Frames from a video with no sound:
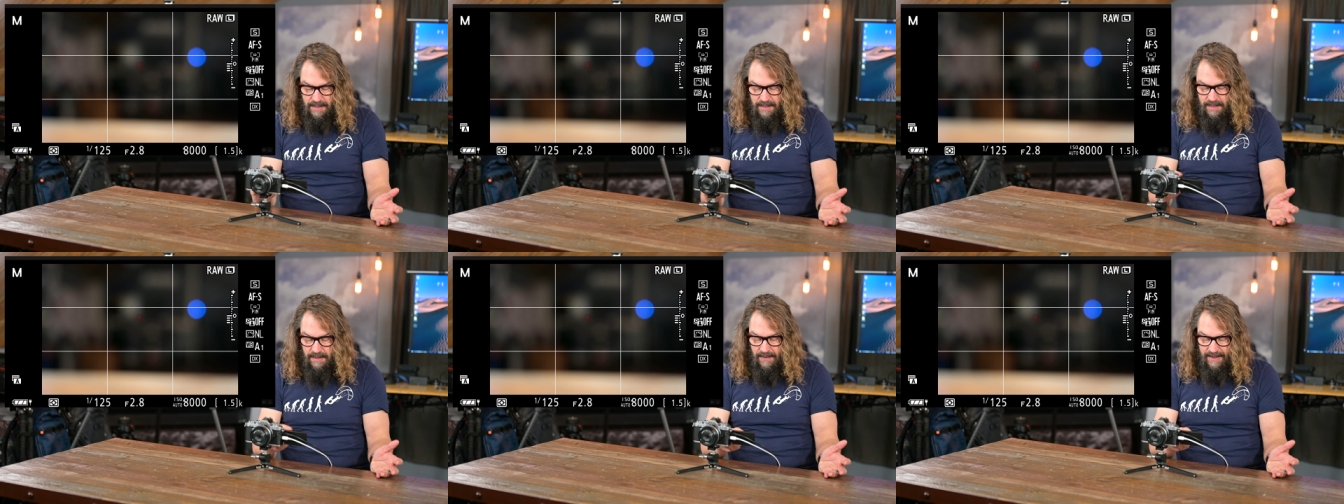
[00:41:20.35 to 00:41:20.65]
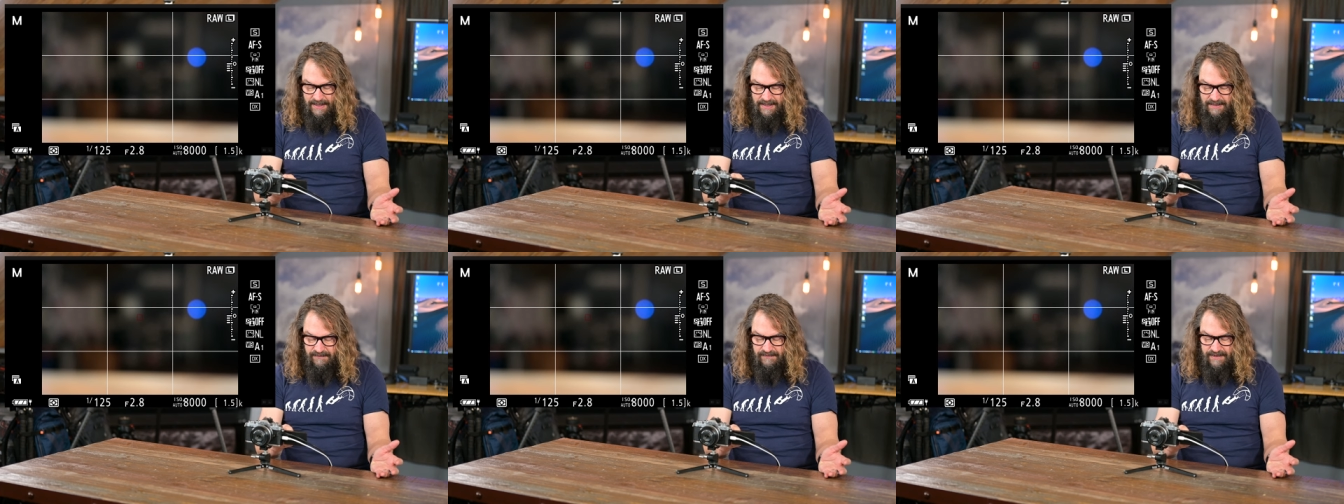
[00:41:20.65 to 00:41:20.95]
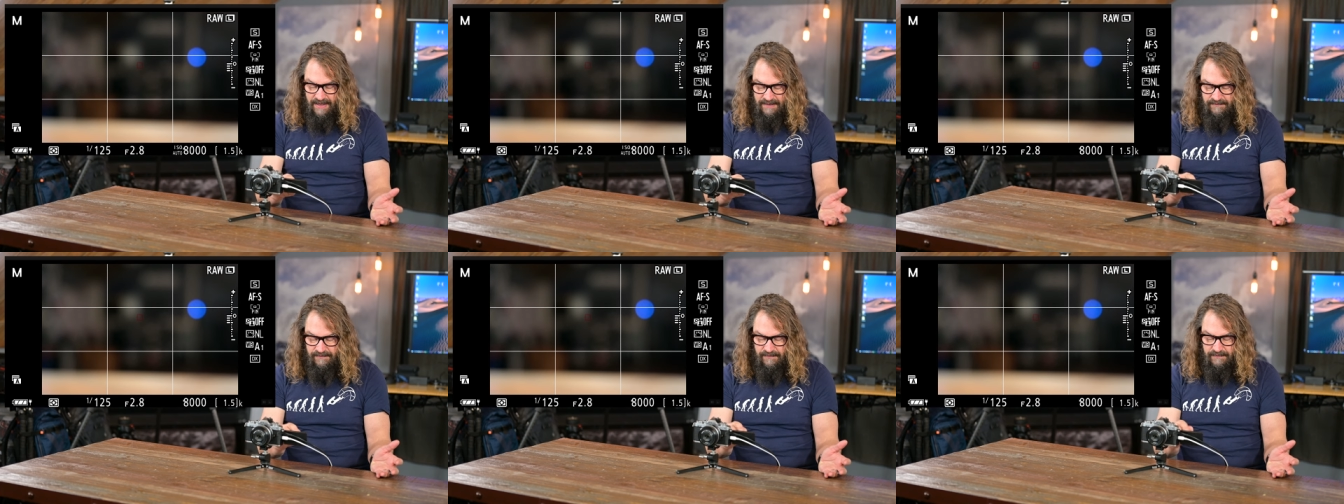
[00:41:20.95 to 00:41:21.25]
You know, I can
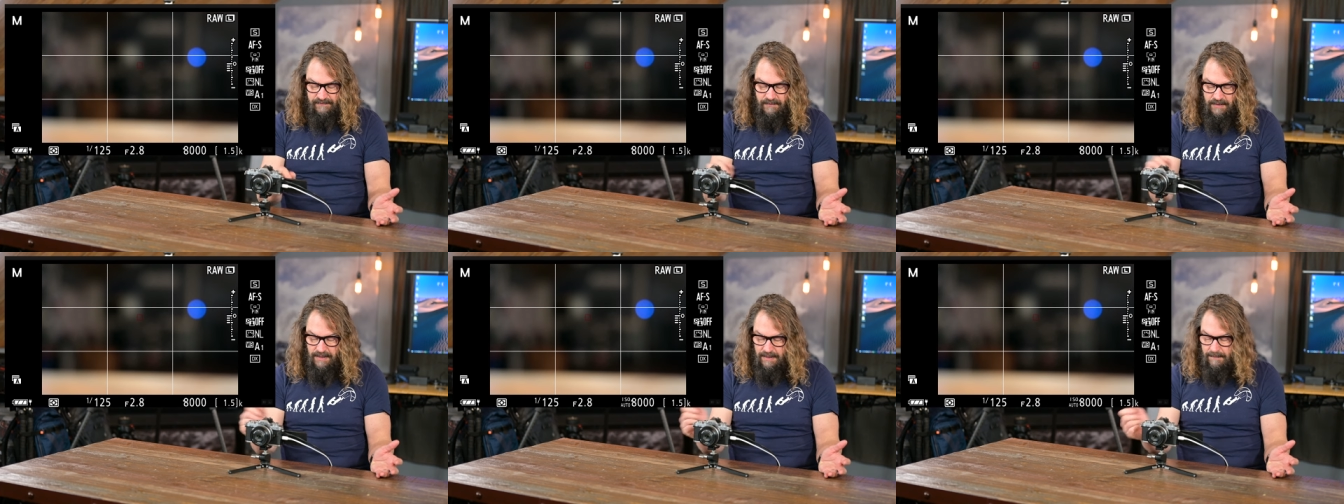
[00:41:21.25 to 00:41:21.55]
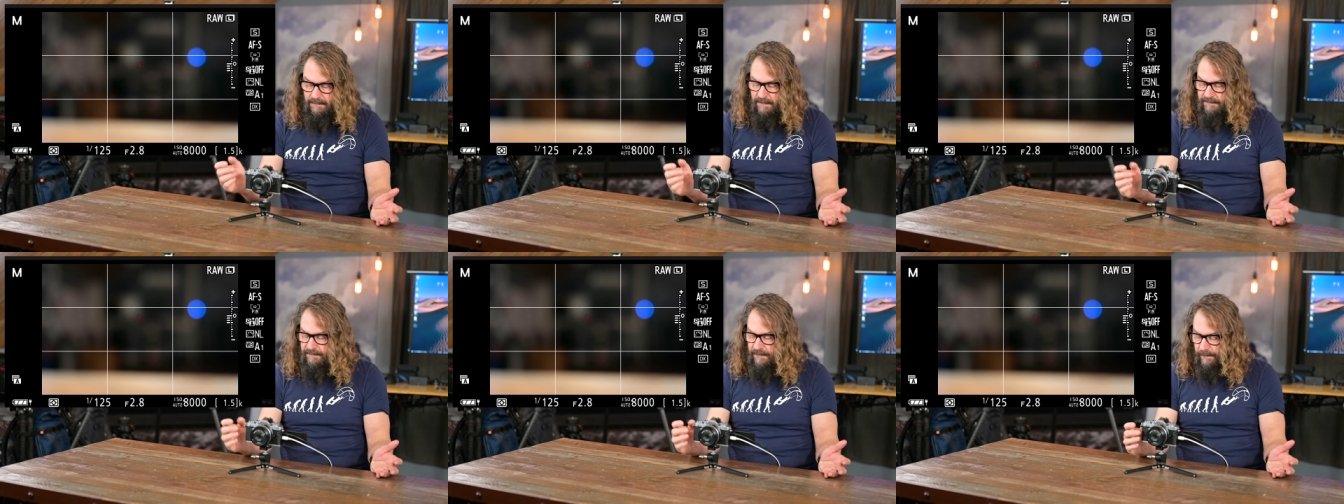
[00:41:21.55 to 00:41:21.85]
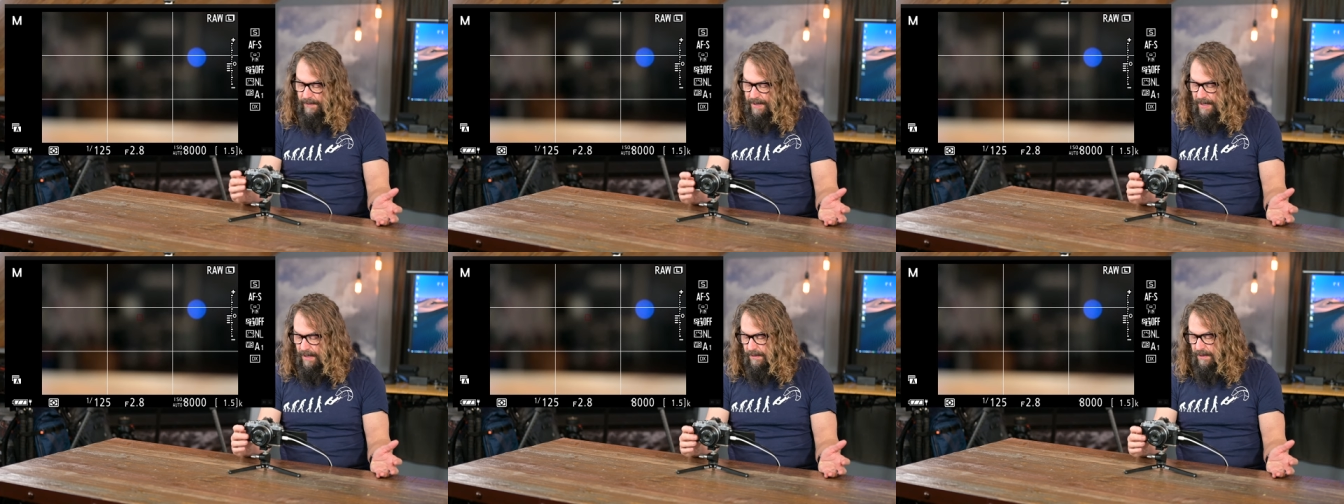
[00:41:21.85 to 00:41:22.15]
touch the screen and move it
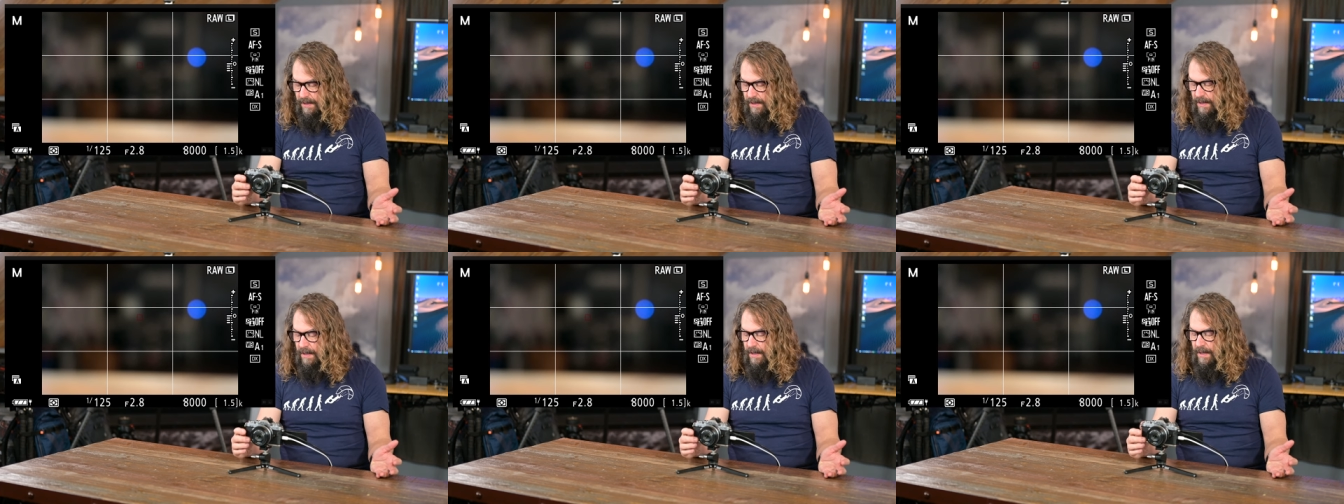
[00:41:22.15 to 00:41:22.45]
around.